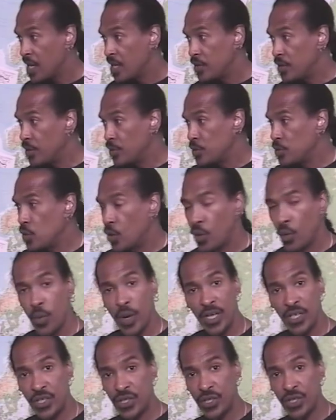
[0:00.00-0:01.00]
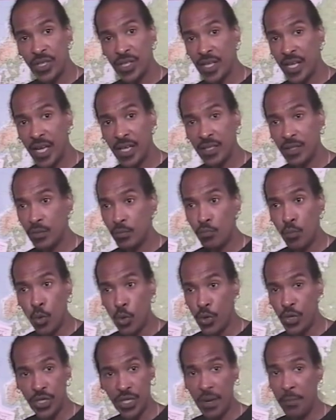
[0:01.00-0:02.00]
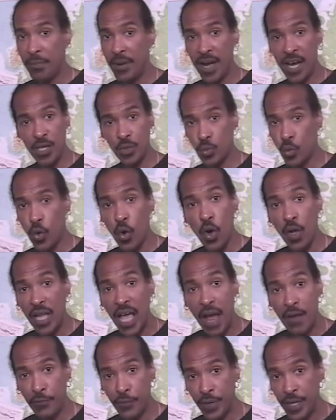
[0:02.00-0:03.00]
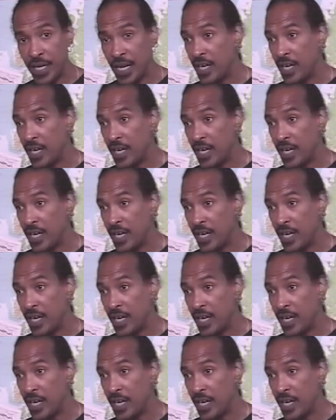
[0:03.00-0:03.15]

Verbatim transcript: There is no question that the Moorish empires were all African,